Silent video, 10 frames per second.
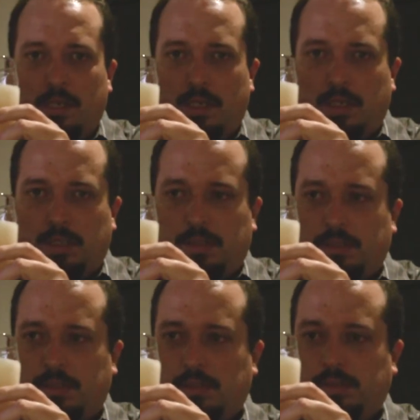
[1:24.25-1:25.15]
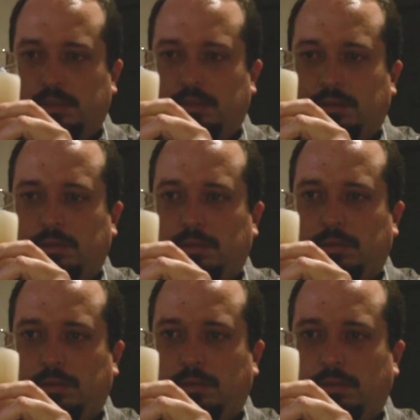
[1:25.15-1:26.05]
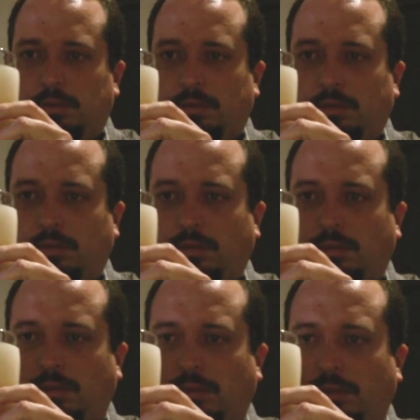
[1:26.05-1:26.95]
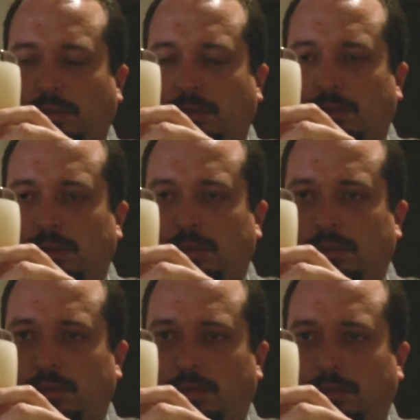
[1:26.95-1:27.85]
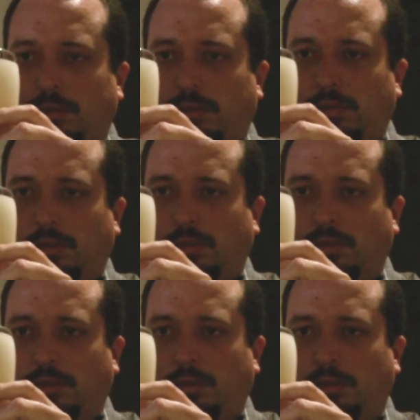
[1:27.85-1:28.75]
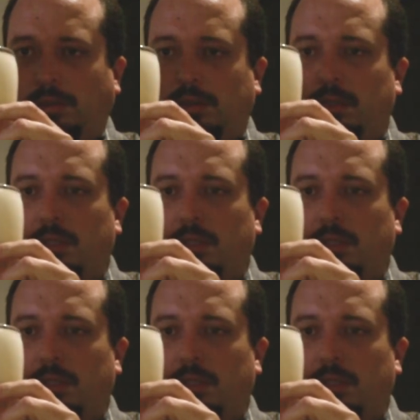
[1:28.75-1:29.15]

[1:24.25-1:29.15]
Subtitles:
No one is speaking in this clip.